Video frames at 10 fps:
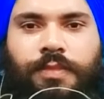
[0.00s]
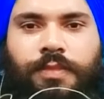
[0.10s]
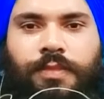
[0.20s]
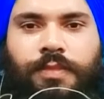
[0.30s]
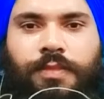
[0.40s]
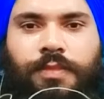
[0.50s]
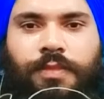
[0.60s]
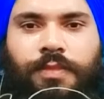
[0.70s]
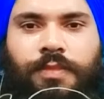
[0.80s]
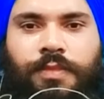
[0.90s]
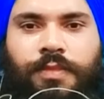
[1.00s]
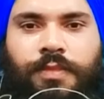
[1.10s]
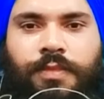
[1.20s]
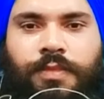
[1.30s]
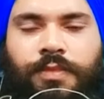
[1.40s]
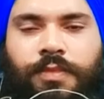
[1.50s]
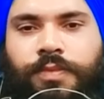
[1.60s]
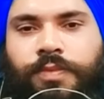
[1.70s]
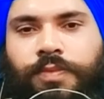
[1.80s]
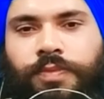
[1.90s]

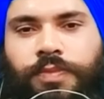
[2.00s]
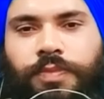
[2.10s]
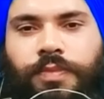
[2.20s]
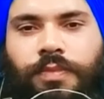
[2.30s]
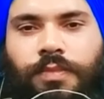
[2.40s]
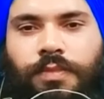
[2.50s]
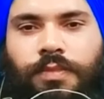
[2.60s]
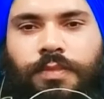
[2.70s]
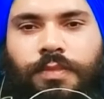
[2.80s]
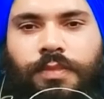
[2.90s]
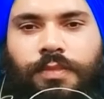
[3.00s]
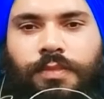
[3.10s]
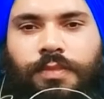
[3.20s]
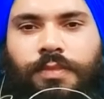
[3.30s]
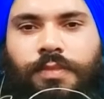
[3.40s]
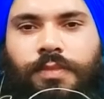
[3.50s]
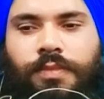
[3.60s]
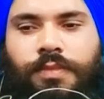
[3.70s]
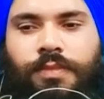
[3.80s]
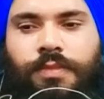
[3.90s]

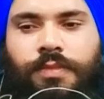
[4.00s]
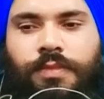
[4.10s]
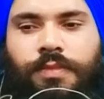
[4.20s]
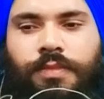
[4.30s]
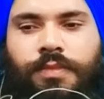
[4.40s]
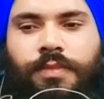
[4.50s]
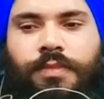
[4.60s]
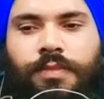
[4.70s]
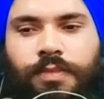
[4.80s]
(not speaking)